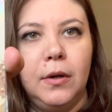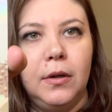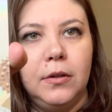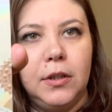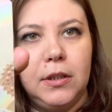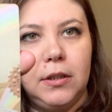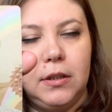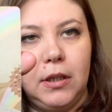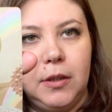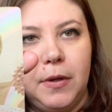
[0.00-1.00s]

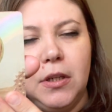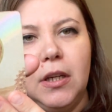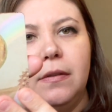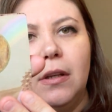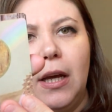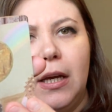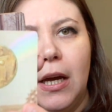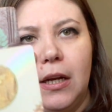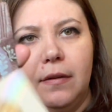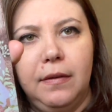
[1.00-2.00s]
just, especially if you like
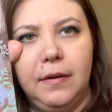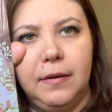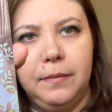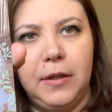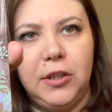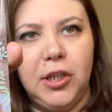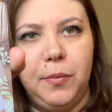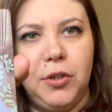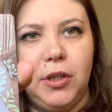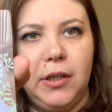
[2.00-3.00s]
kind of like
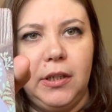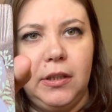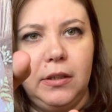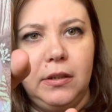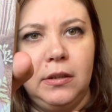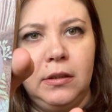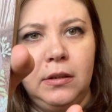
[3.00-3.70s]
Egyptian,